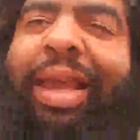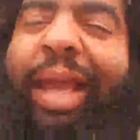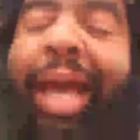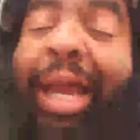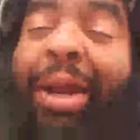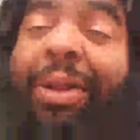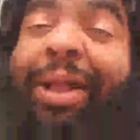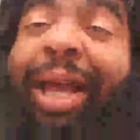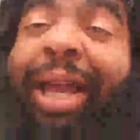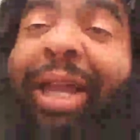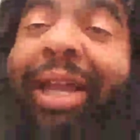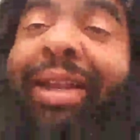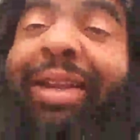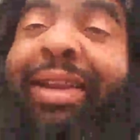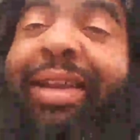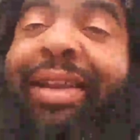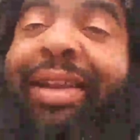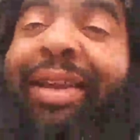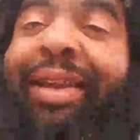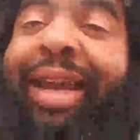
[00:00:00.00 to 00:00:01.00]
I don't like it.
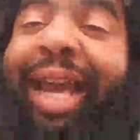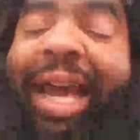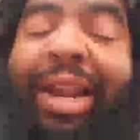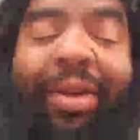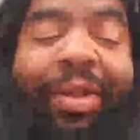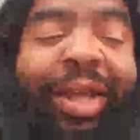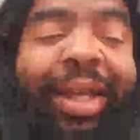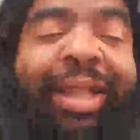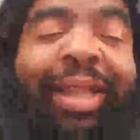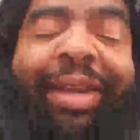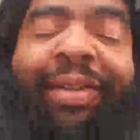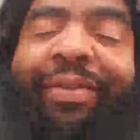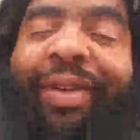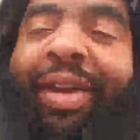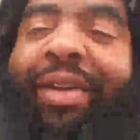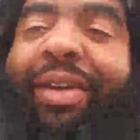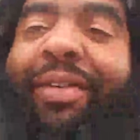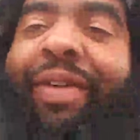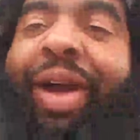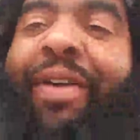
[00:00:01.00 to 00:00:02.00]
I don't like
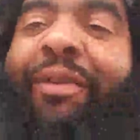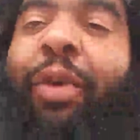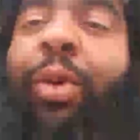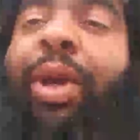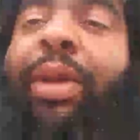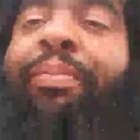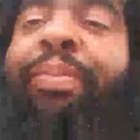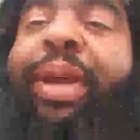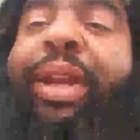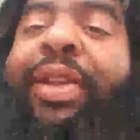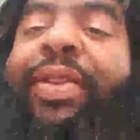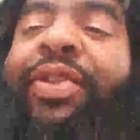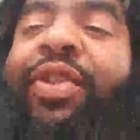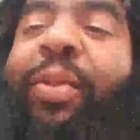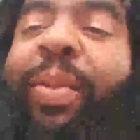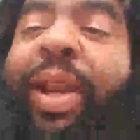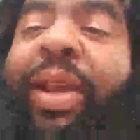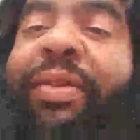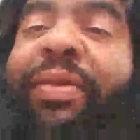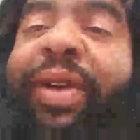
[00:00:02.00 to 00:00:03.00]
I've already been in
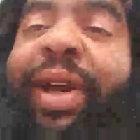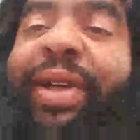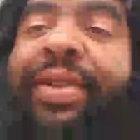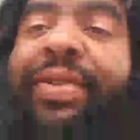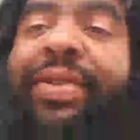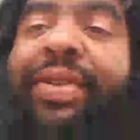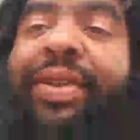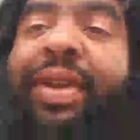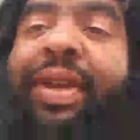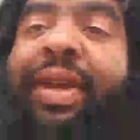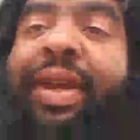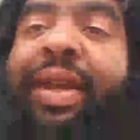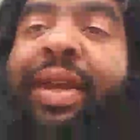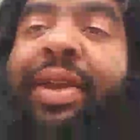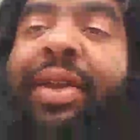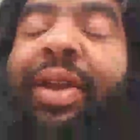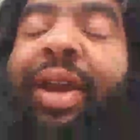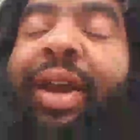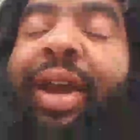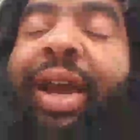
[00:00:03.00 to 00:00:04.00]
too many fights.
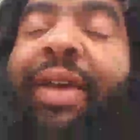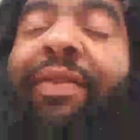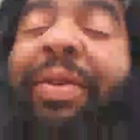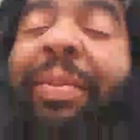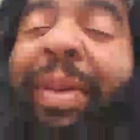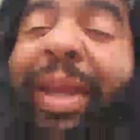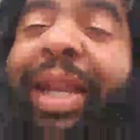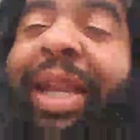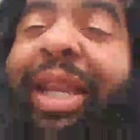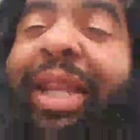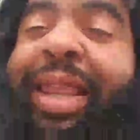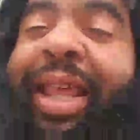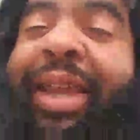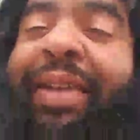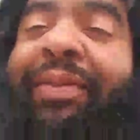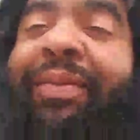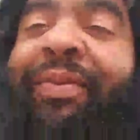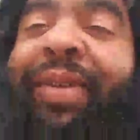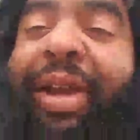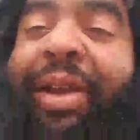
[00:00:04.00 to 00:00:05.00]
I haven't been in
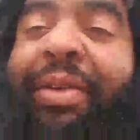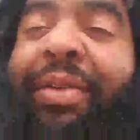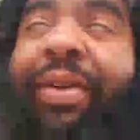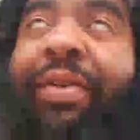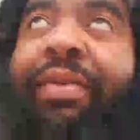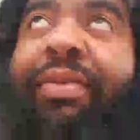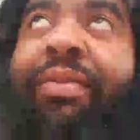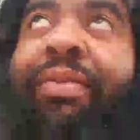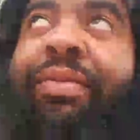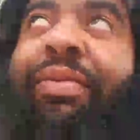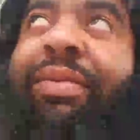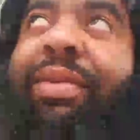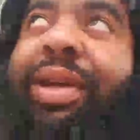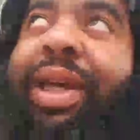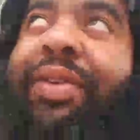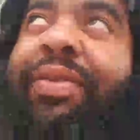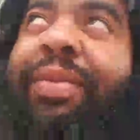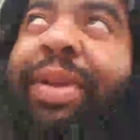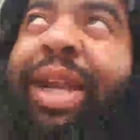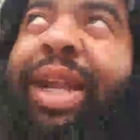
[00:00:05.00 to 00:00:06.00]

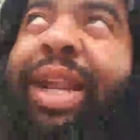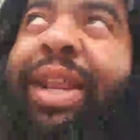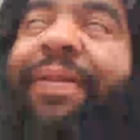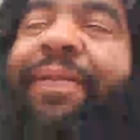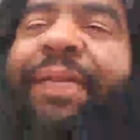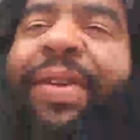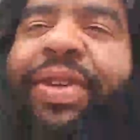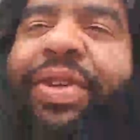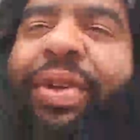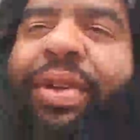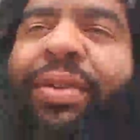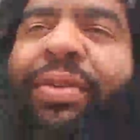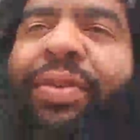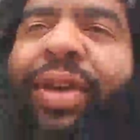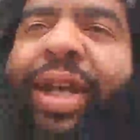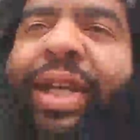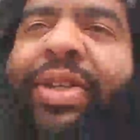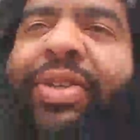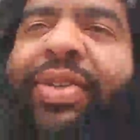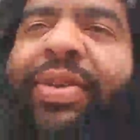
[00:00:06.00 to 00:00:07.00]
any physical
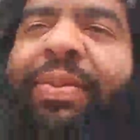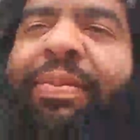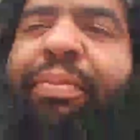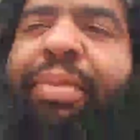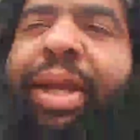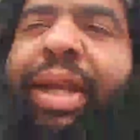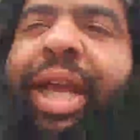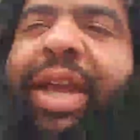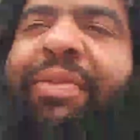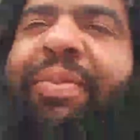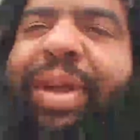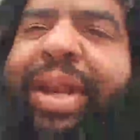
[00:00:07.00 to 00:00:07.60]
fights, but I've